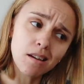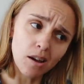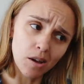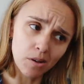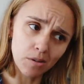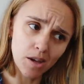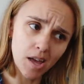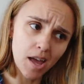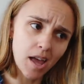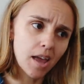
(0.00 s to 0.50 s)

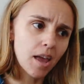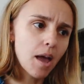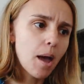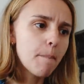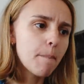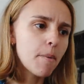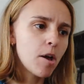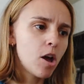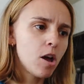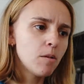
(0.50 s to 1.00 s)
Okay,
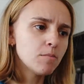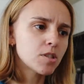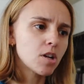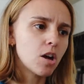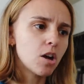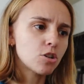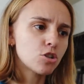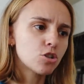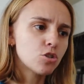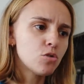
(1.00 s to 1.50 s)
my arms
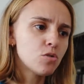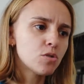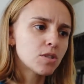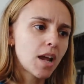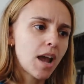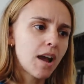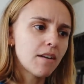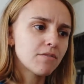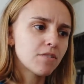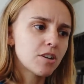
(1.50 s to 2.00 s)
are short,
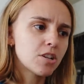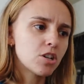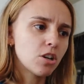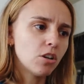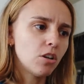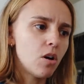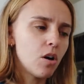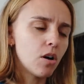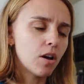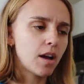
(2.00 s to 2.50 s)
average,
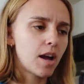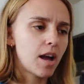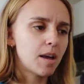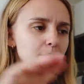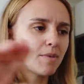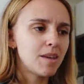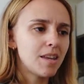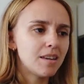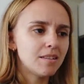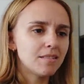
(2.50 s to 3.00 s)
long. I
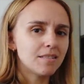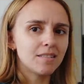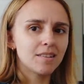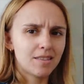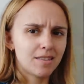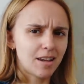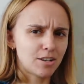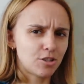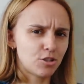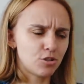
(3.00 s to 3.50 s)
mean,
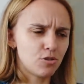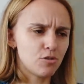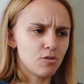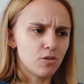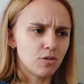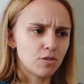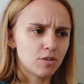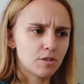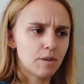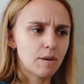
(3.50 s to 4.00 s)
they're
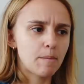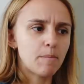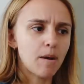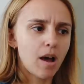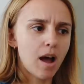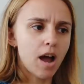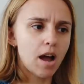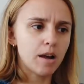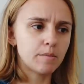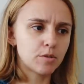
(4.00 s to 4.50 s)
short,
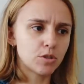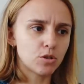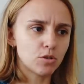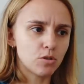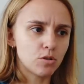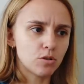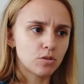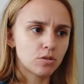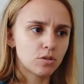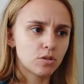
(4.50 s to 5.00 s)
but I'm
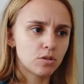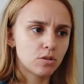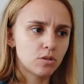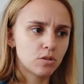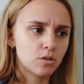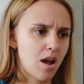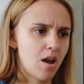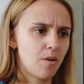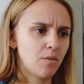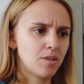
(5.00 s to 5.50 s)
short.
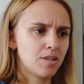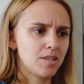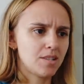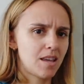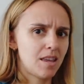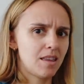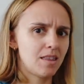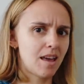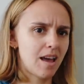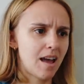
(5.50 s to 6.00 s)
I would
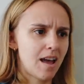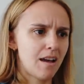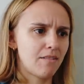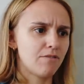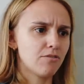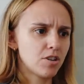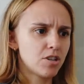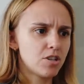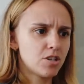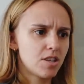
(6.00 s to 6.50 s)
say they're
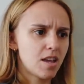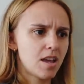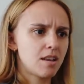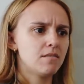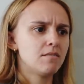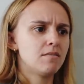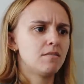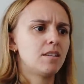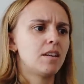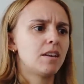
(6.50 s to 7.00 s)
average
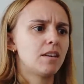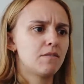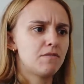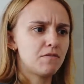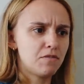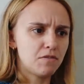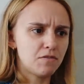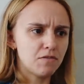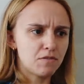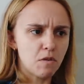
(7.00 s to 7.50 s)
then, like
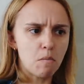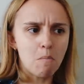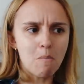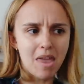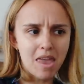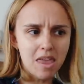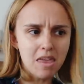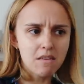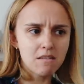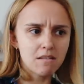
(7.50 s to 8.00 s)
for
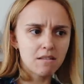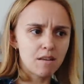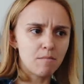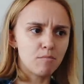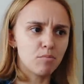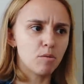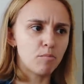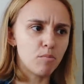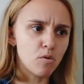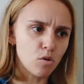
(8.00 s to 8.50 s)
me, in
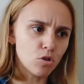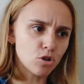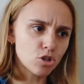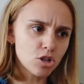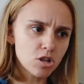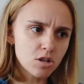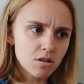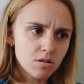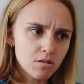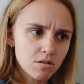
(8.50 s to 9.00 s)

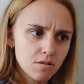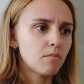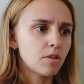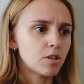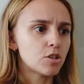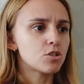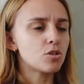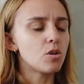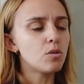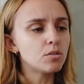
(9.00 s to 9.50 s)
proportion. My
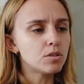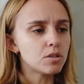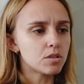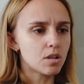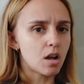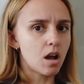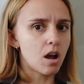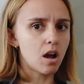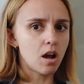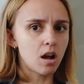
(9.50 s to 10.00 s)

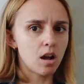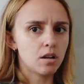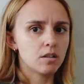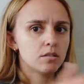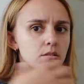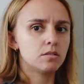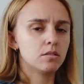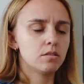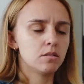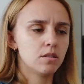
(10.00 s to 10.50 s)
shoulders are
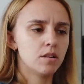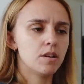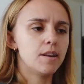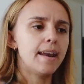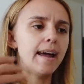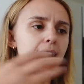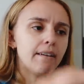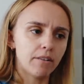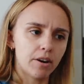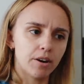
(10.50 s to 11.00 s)

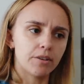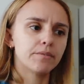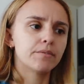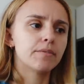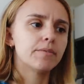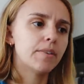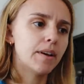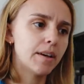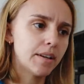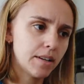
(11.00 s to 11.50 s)
narrow.
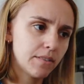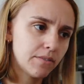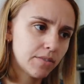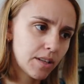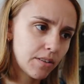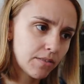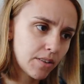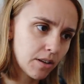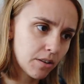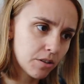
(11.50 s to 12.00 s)
I definitely
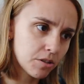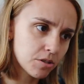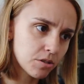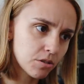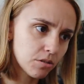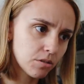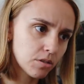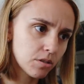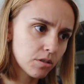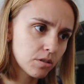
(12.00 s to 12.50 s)
have narrow
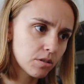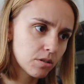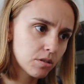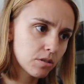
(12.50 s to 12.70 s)
shoulders.